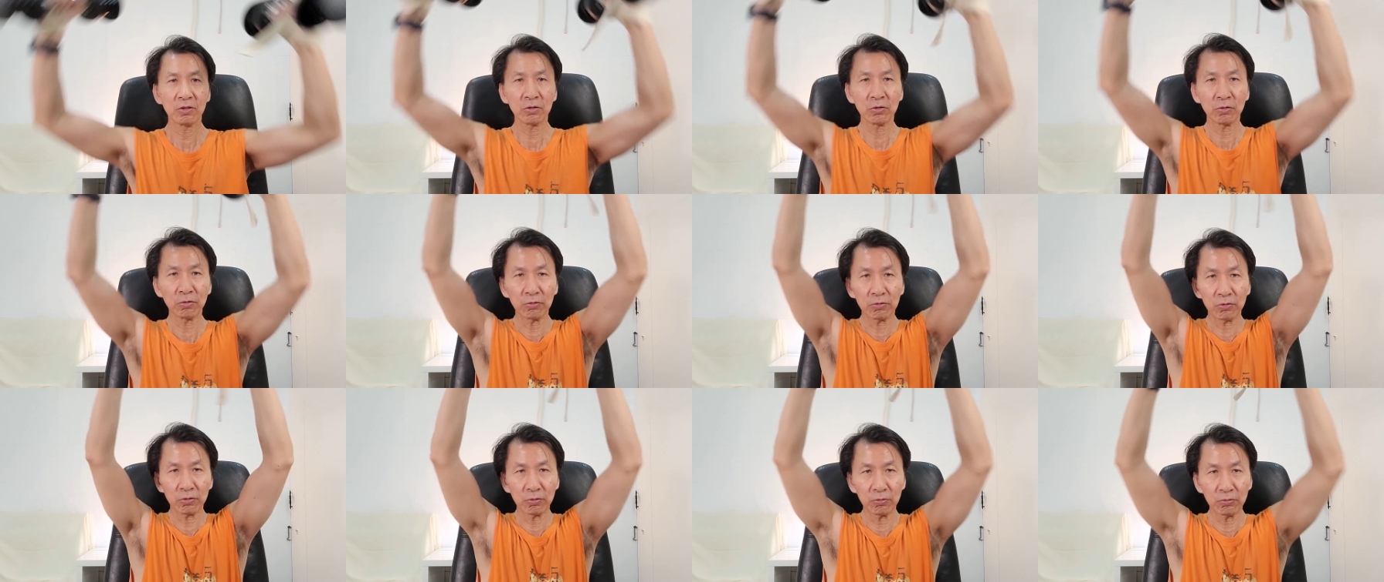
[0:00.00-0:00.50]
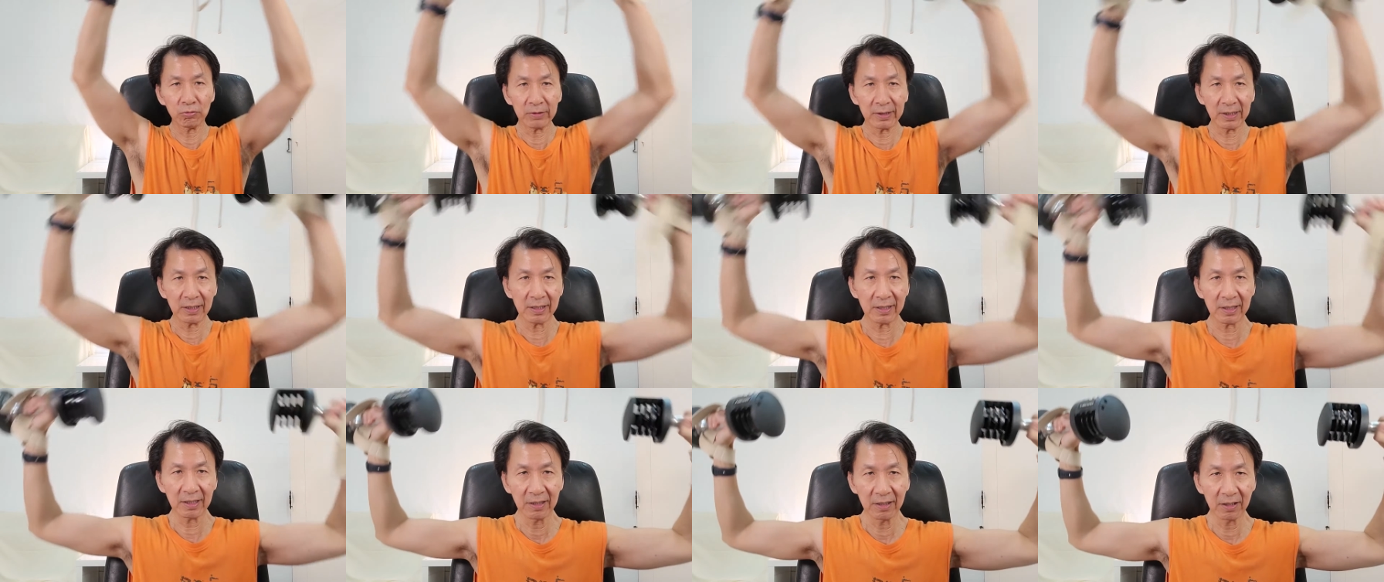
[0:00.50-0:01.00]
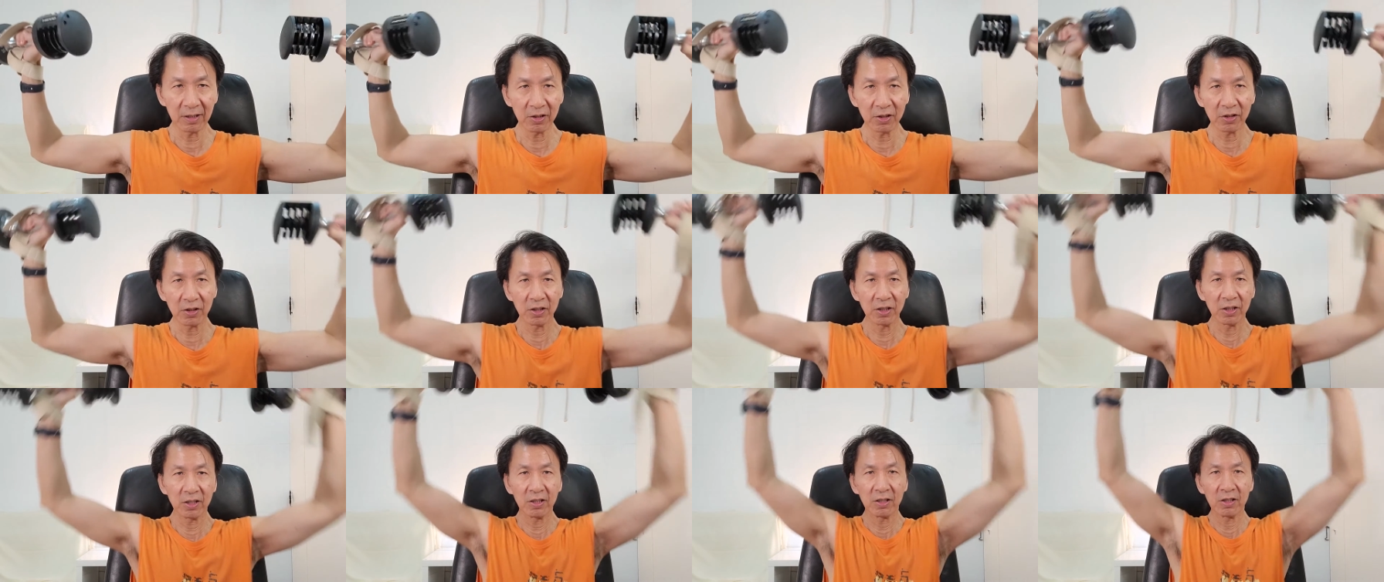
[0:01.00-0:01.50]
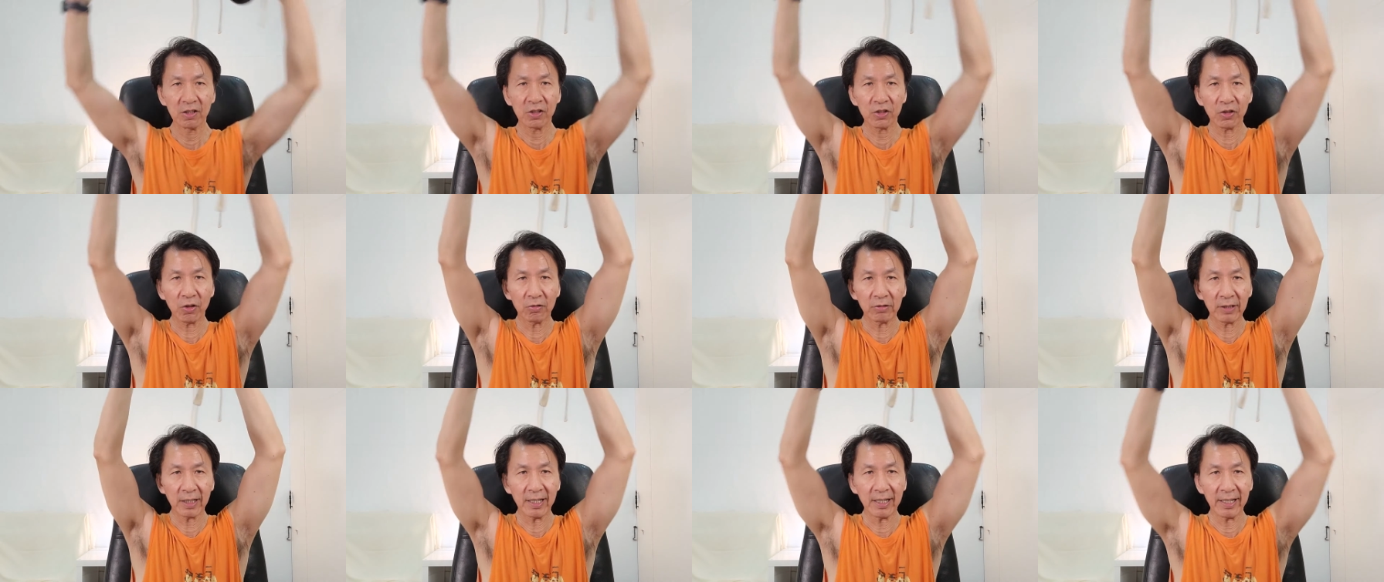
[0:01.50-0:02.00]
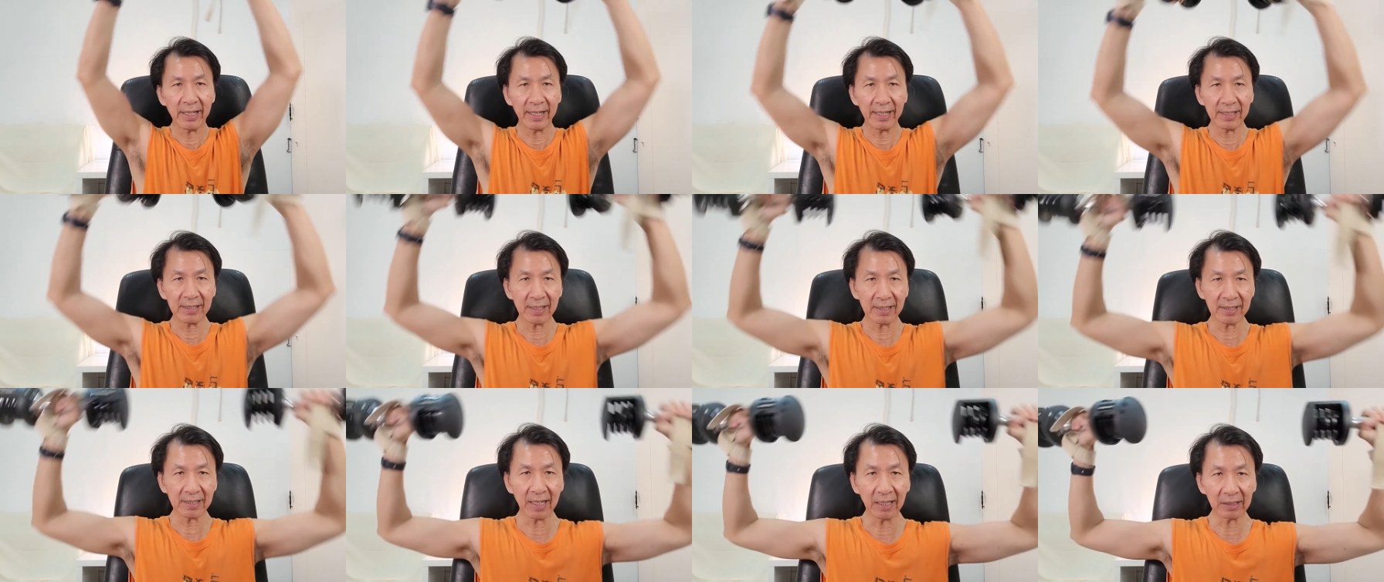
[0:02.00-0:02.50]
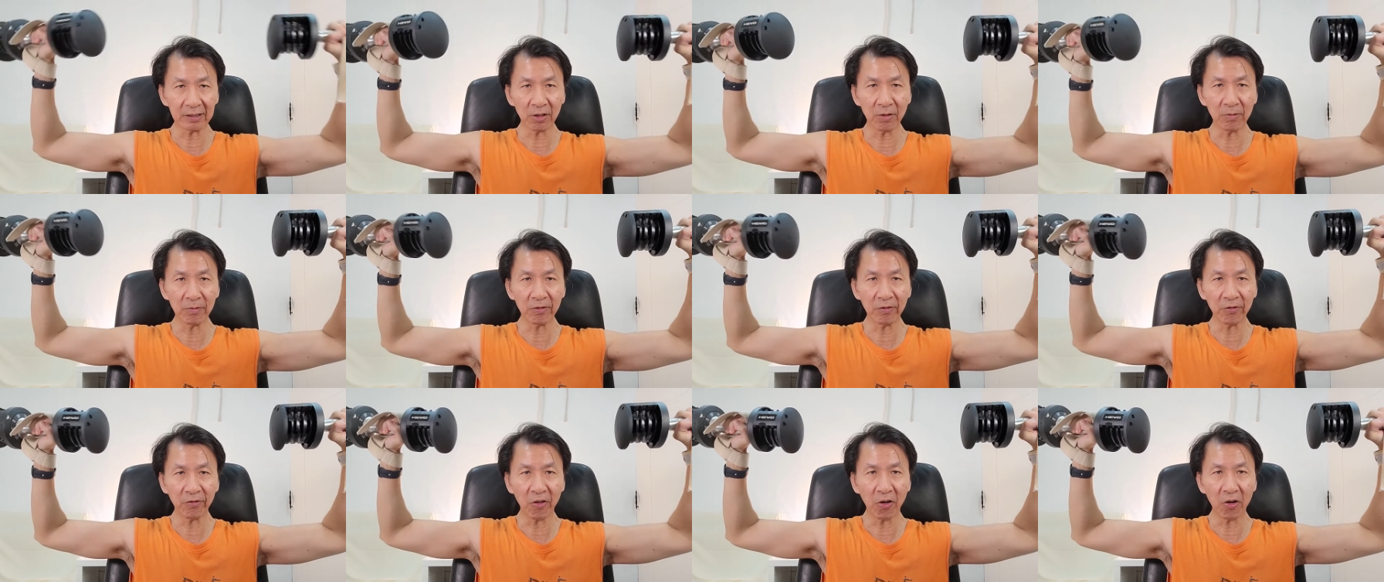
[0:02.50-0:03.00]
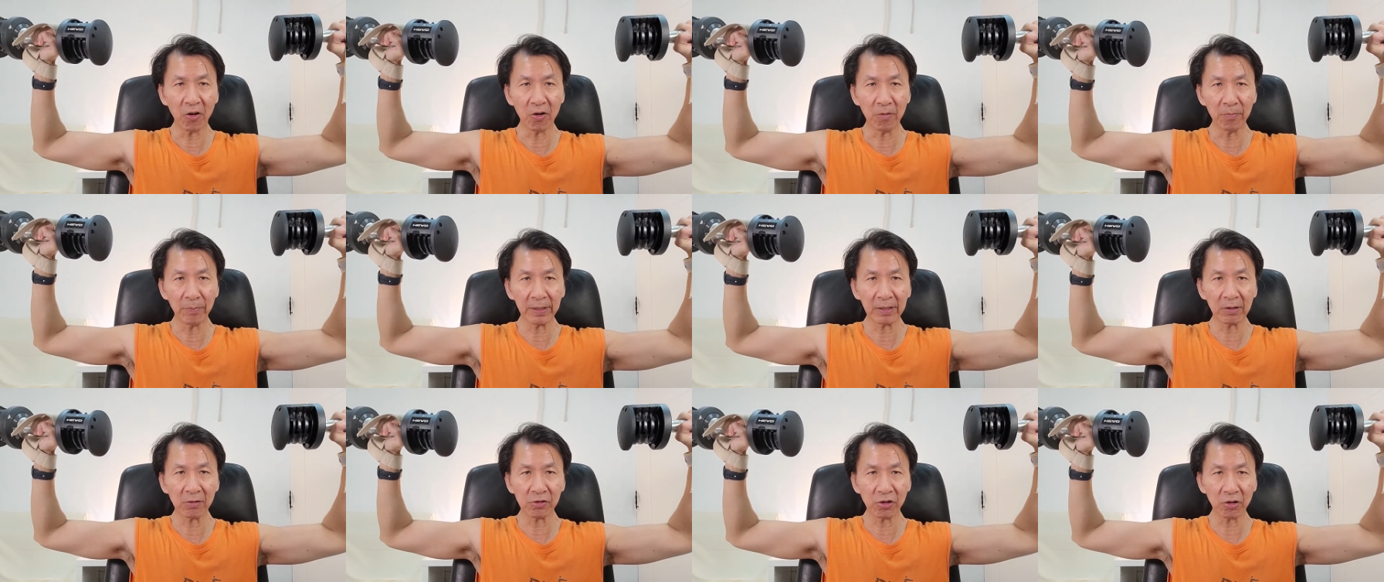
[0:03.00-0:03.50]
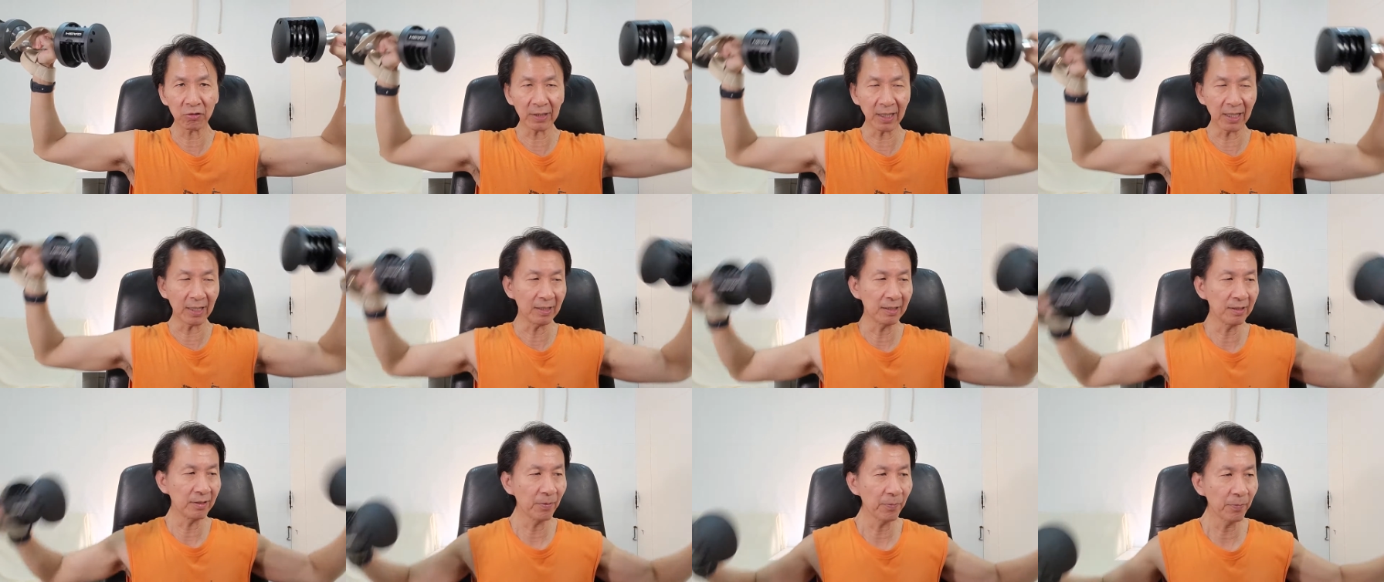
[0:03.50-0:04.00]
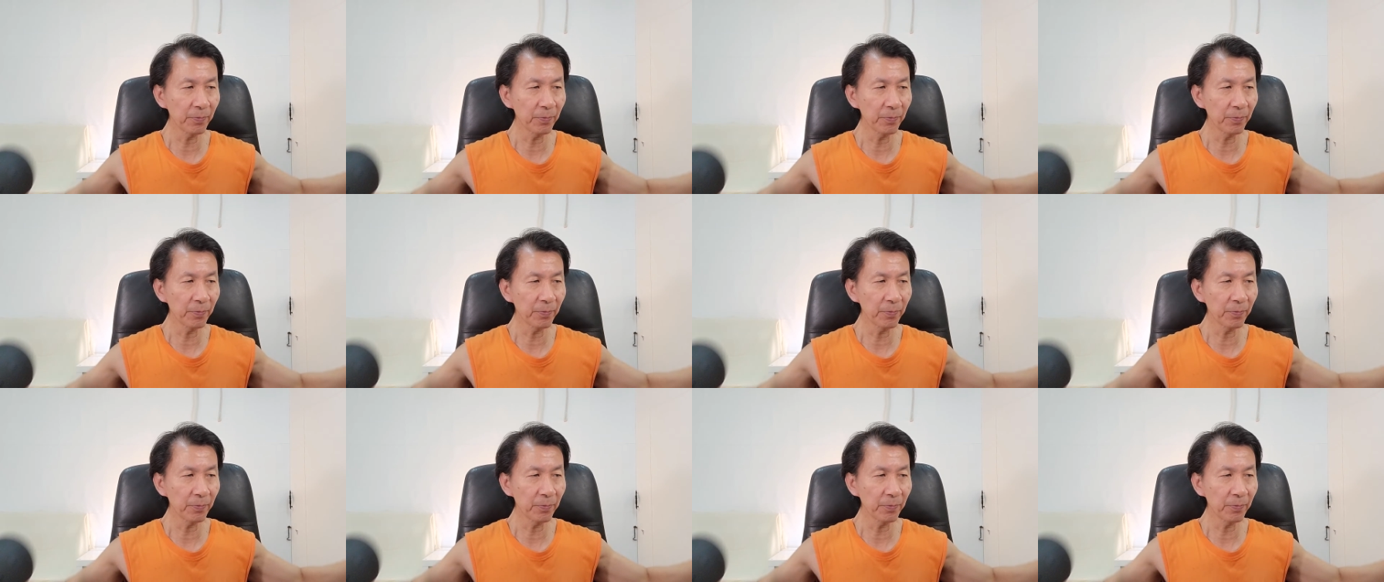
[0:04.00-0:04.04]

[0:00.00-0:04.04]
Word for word: to do this shoulder exercise for middle shoulder,